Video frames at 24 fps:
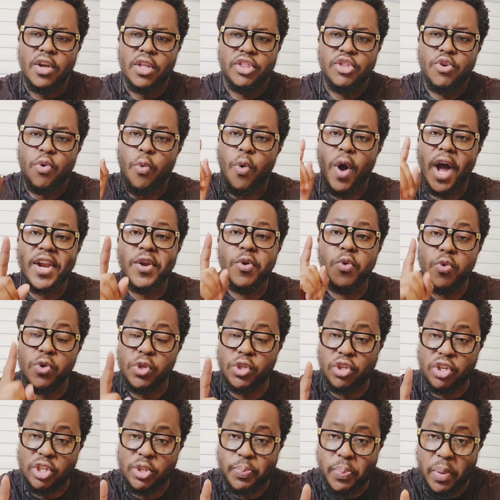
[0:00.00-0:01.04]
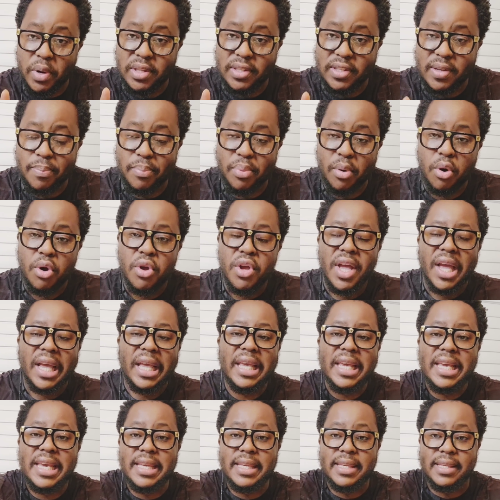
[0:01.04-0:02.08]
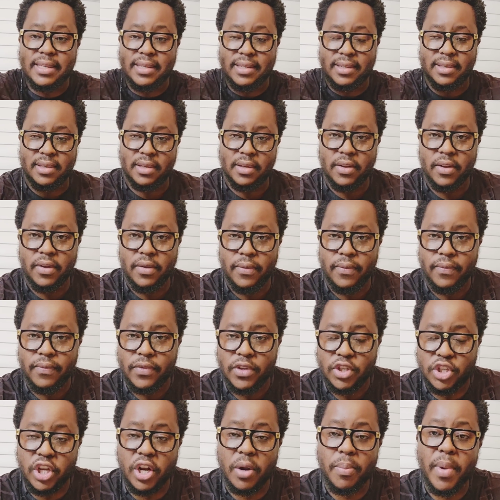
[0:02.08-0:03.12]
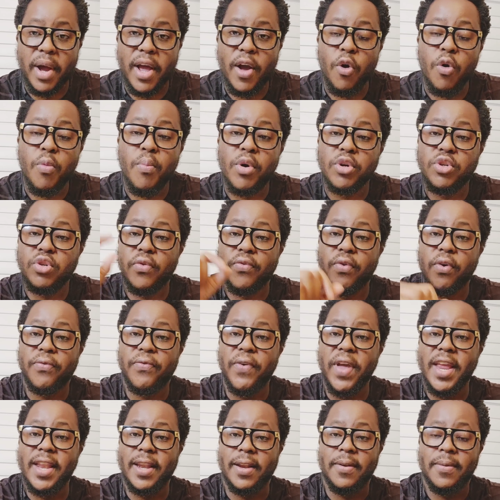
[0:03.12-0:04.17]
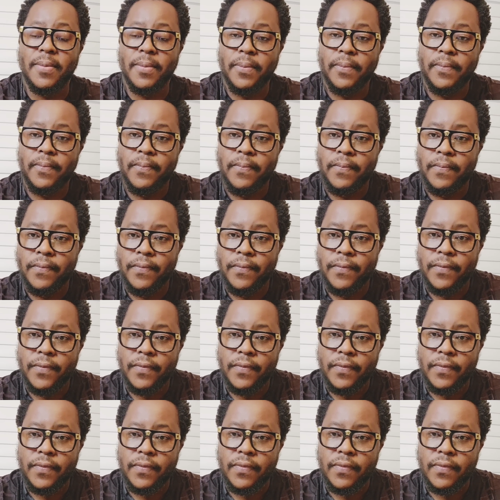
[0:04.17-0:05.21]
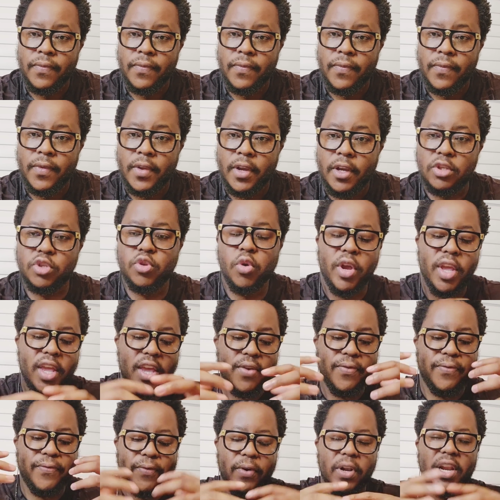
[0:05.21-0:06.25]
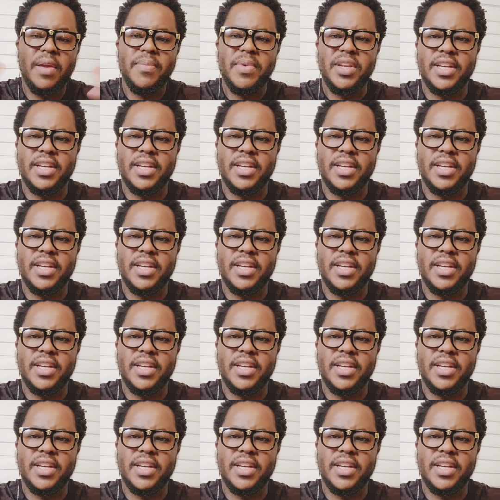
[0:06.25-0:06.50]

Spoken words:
the one who's responsible is Jeremiah Omoto for fame. So let me